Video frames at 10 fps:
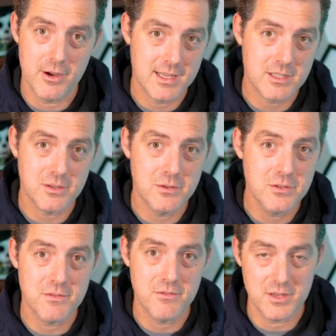
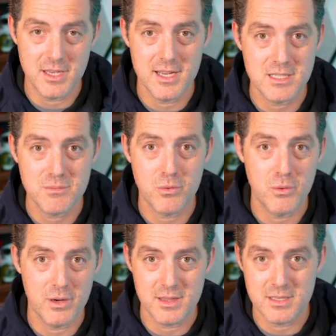exclusively
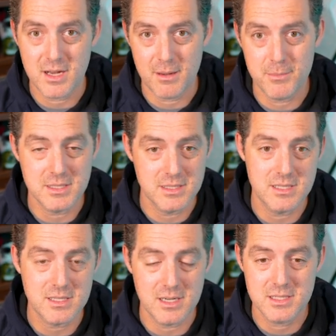exploring the topics
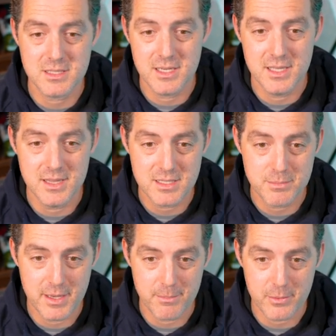discussed in this
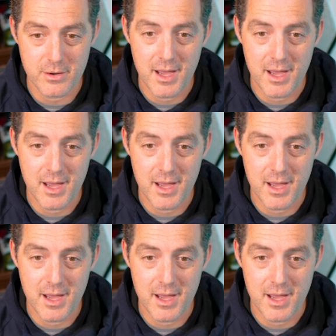paper.